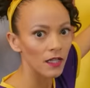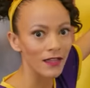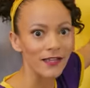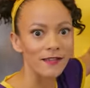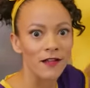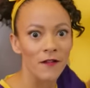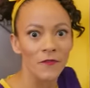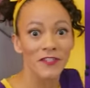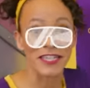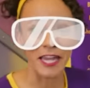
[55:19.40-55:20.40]
Like
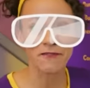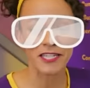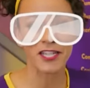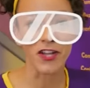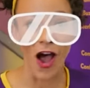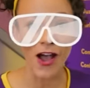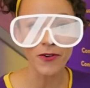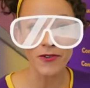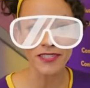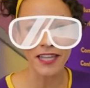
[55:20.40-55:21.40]
safety
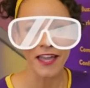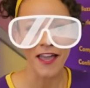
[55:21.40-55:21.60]
goggles?